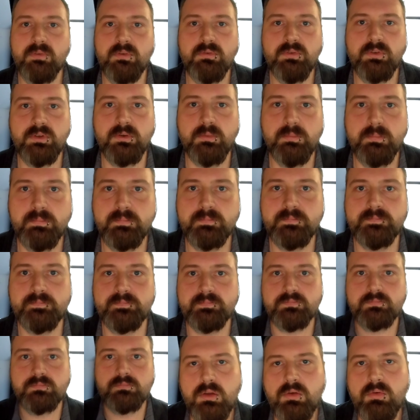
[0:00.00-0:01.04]
of YouTube.
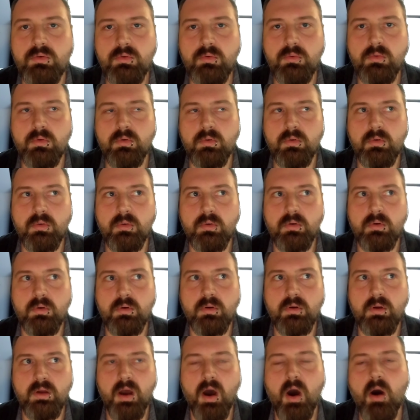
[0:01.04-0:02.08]
You
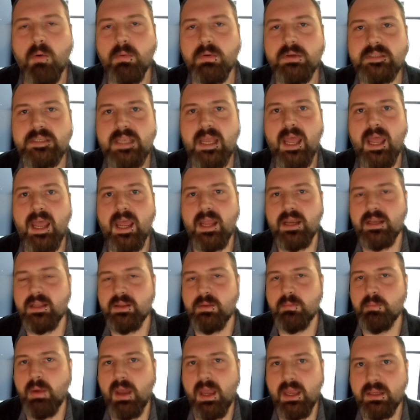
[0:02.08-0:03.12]
always had in
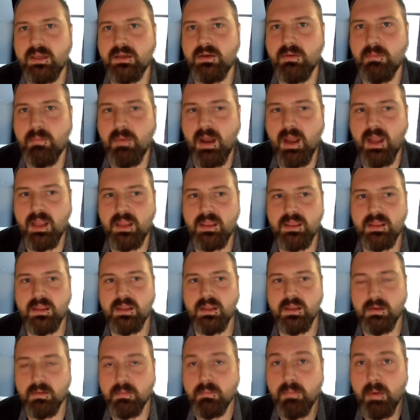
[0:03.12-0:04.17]
the back of your mind,
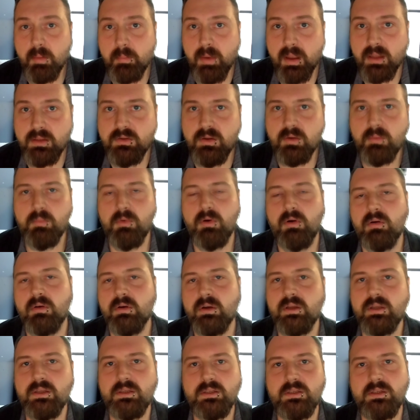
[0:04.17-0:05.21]
memento
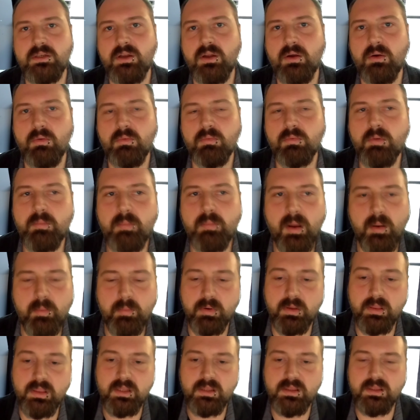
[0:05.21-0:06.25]
mori, you know,
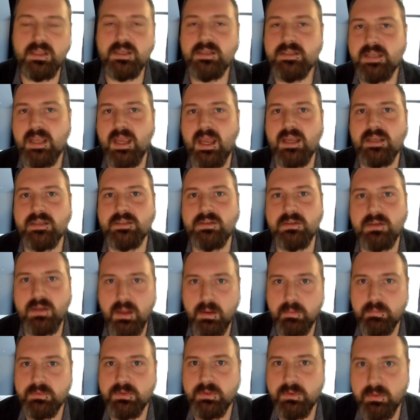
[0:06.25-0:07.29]
remember that this has to
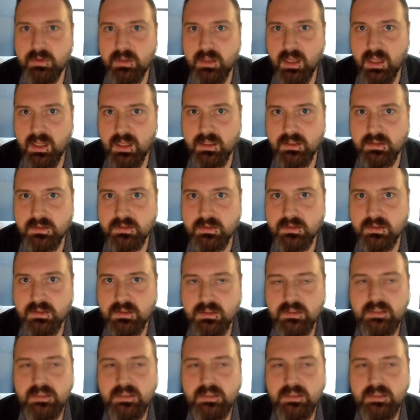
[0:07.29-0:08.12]
come to an end.